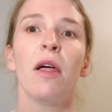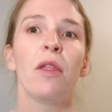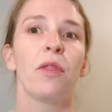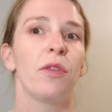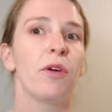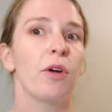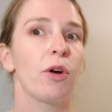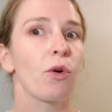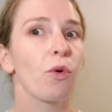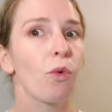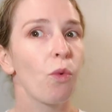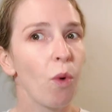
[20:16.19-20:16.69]

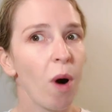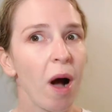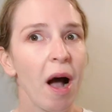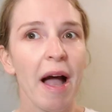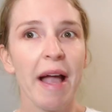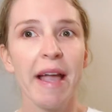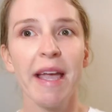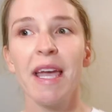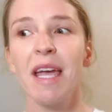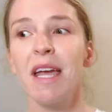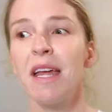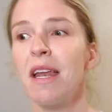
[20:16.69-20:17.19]
they're
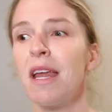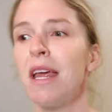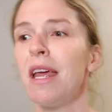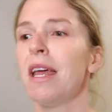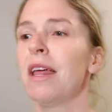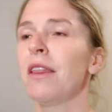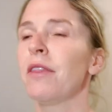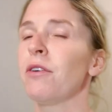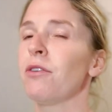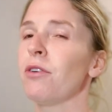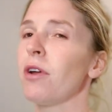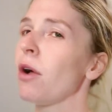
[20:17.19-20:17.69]
quiet,
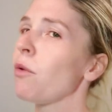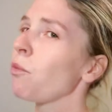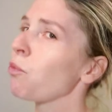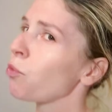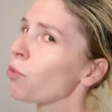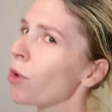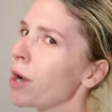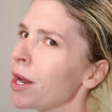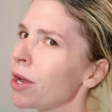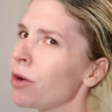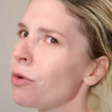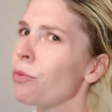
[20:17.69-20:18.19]
they're not
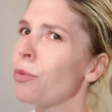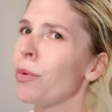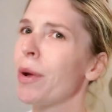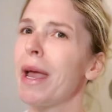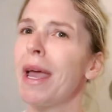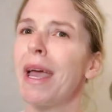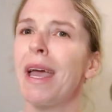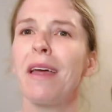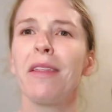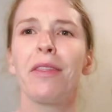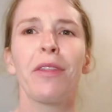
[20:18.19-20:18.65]
running away,